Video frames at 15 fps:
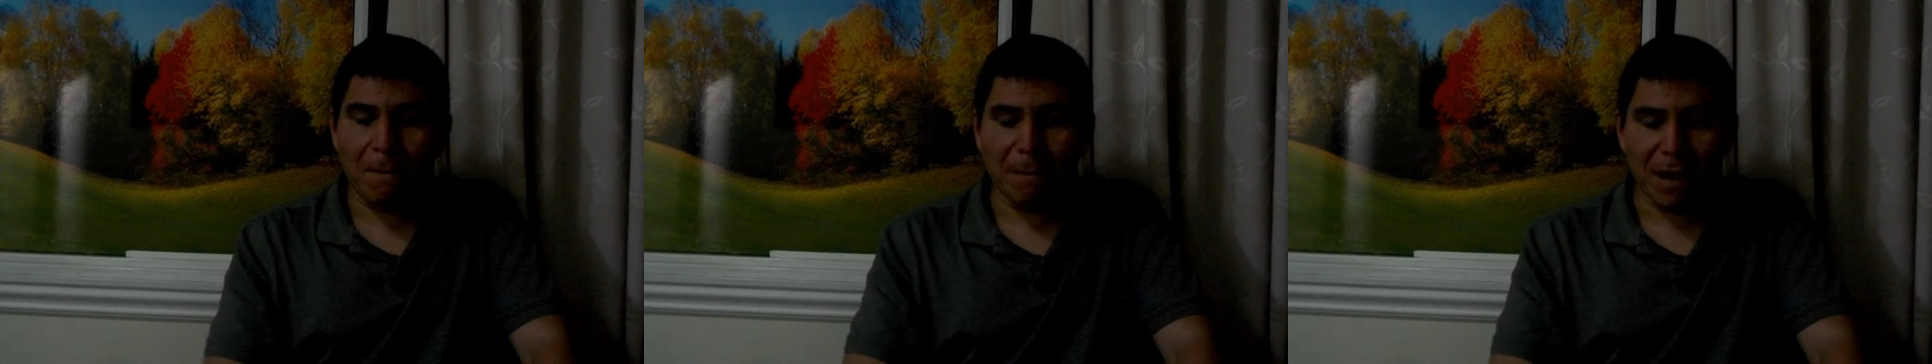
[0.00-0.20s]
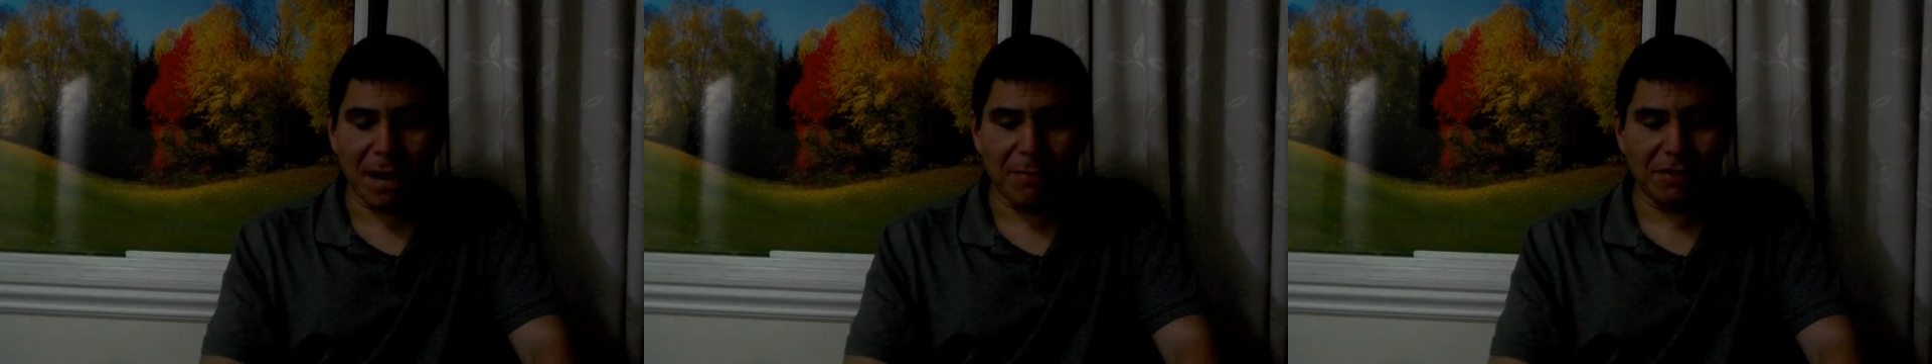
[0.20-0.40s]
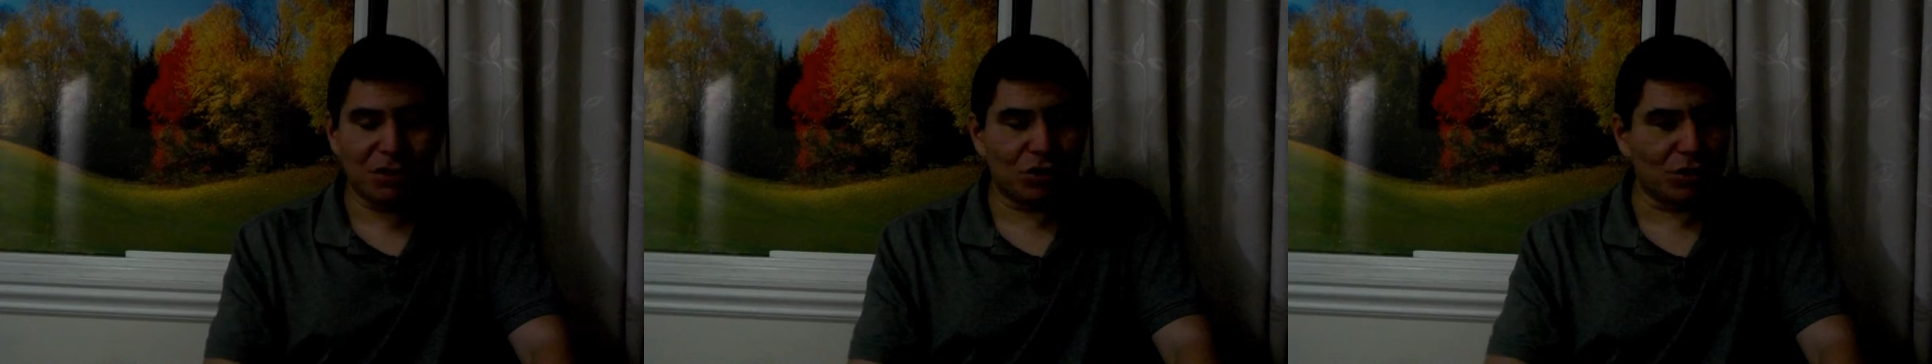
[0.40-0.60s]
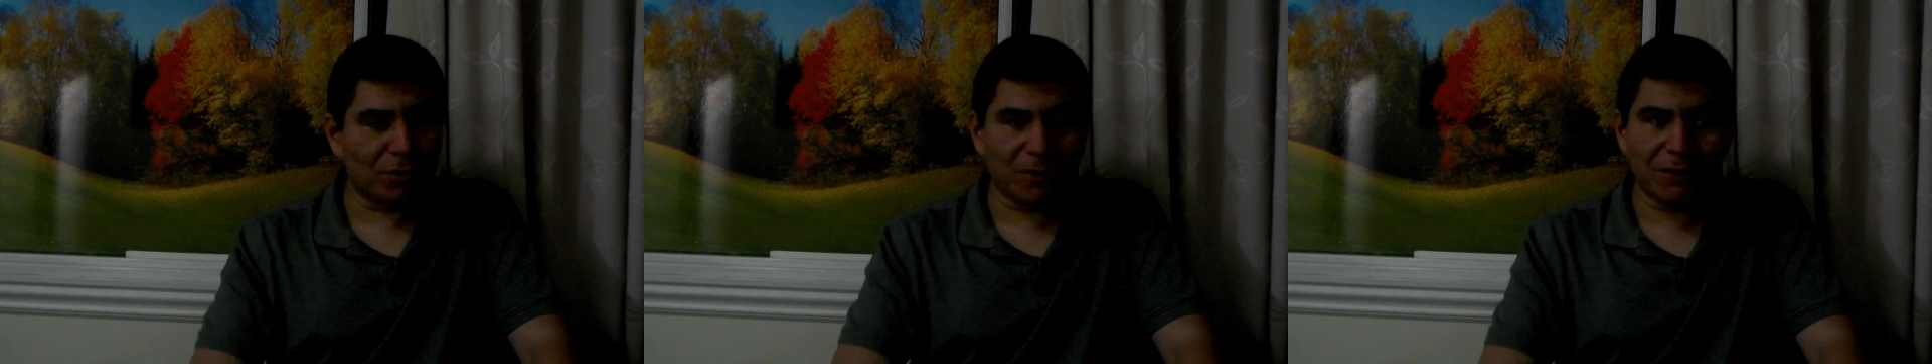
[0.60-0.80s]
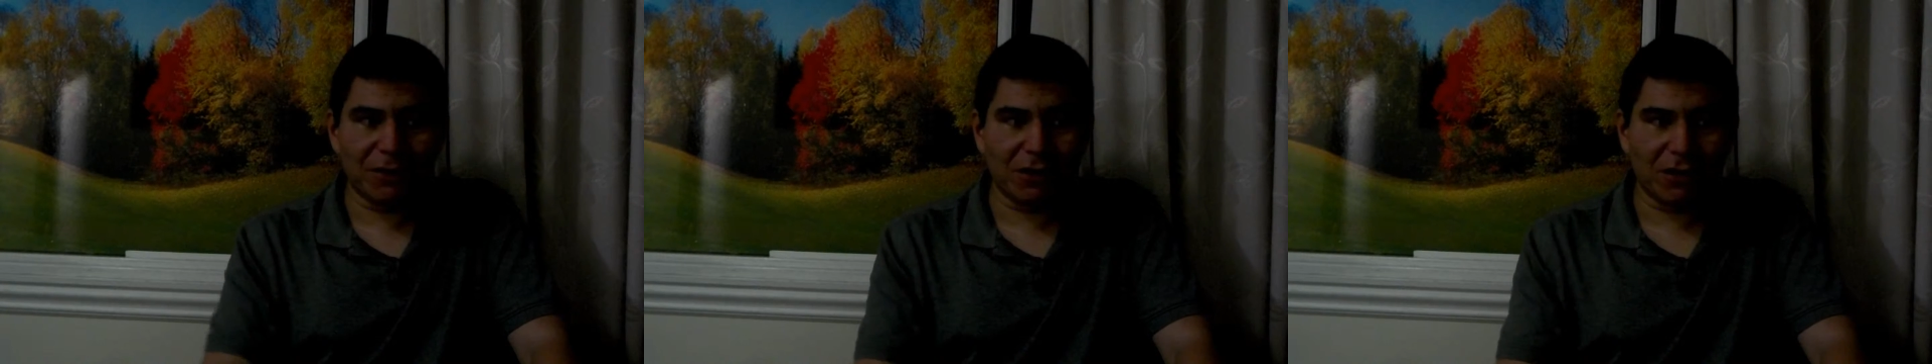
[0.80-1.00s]
Maybe some
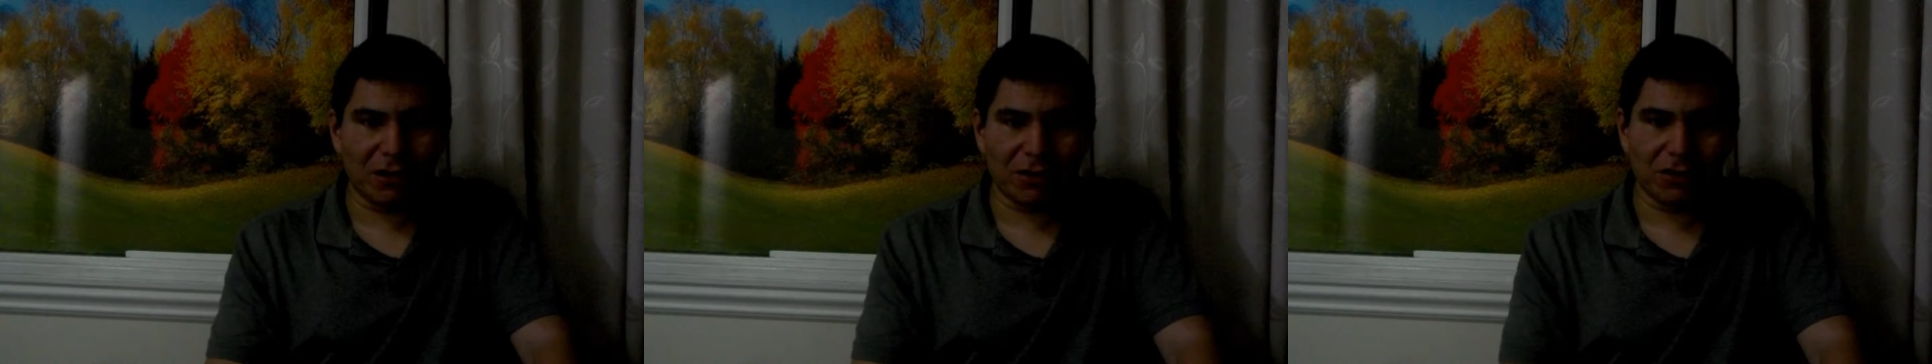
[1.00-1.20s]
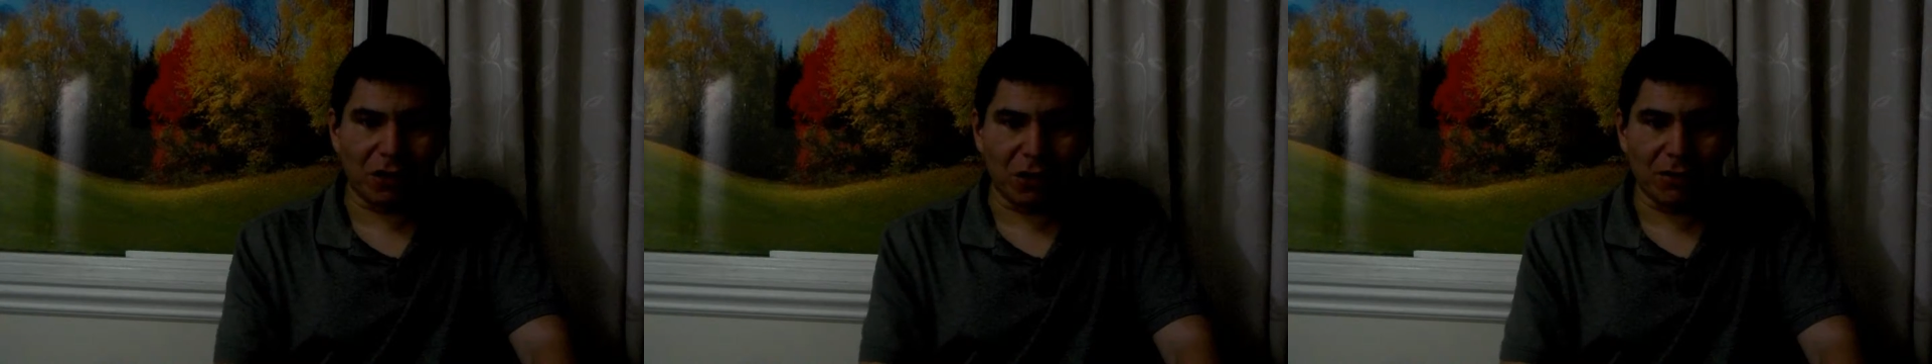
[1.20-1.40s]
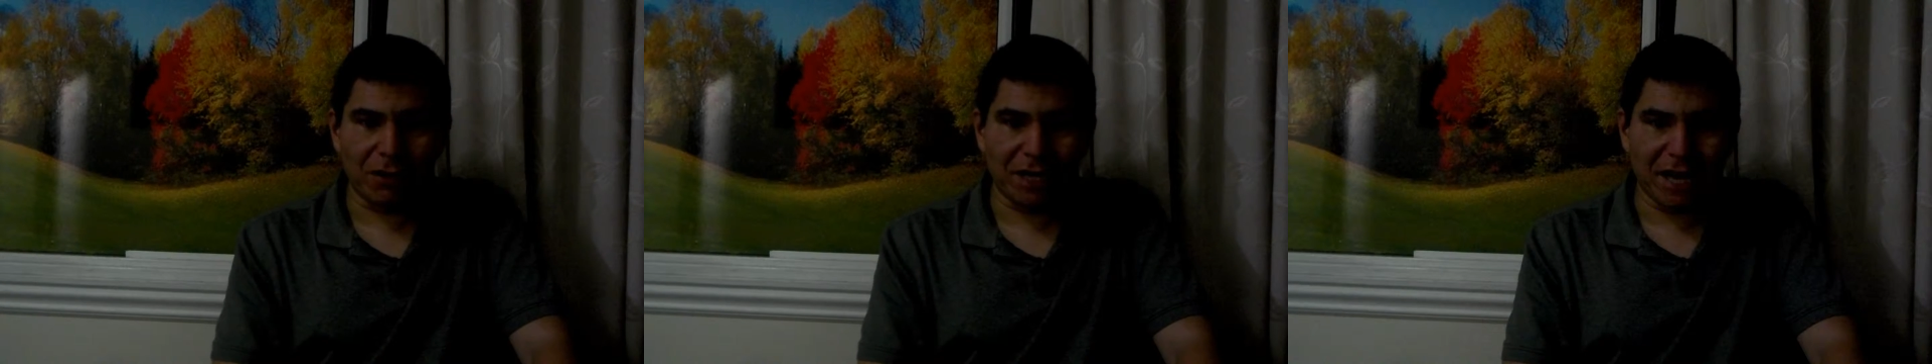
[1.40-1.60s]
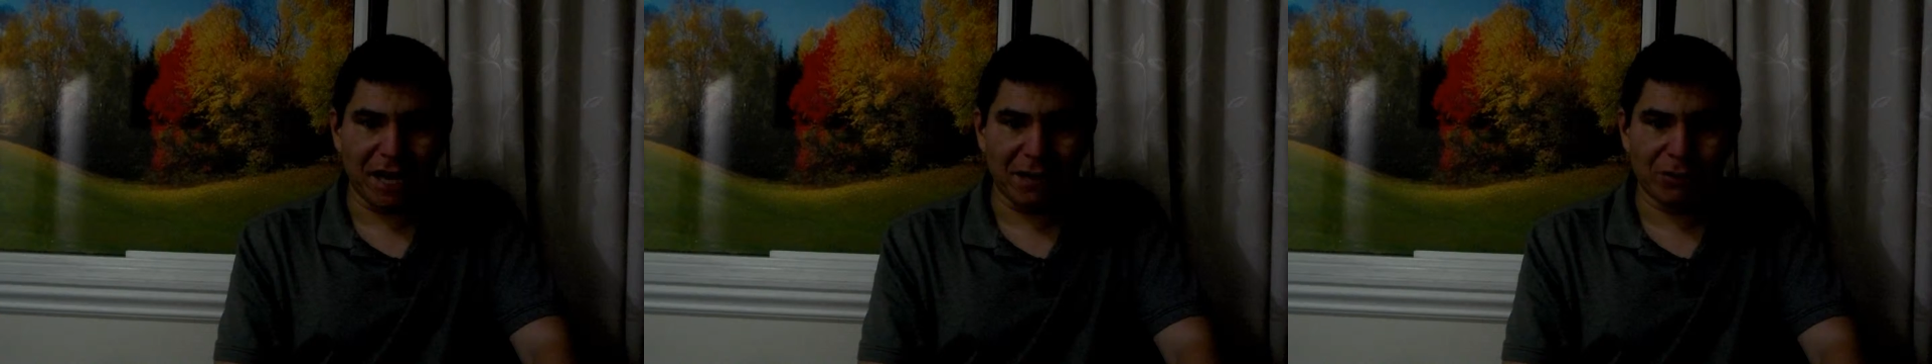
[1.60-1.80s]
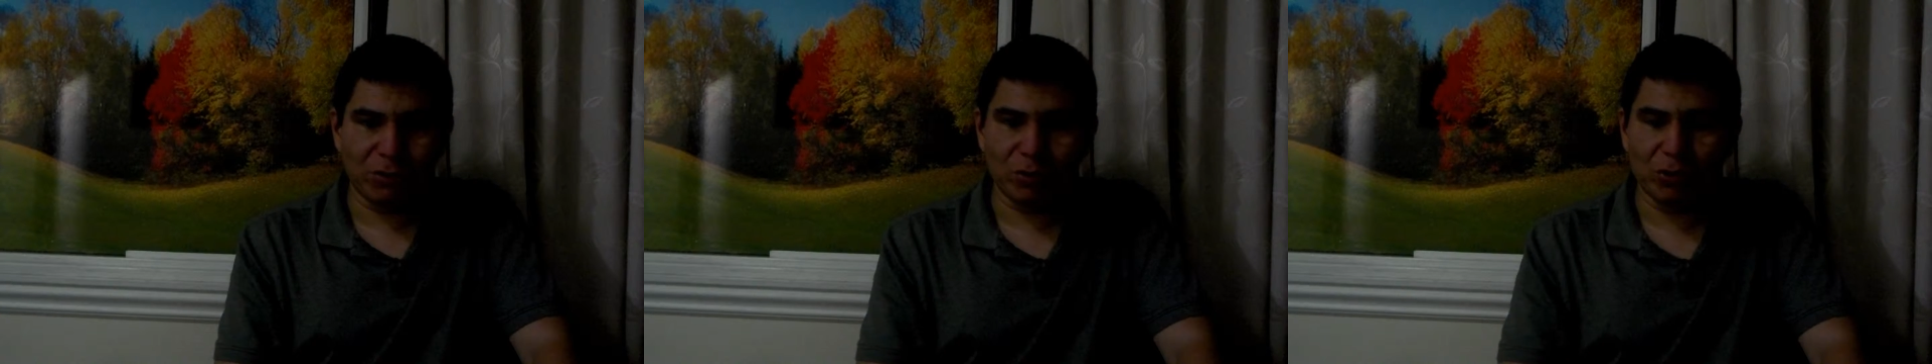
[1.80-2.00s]
of the Atari games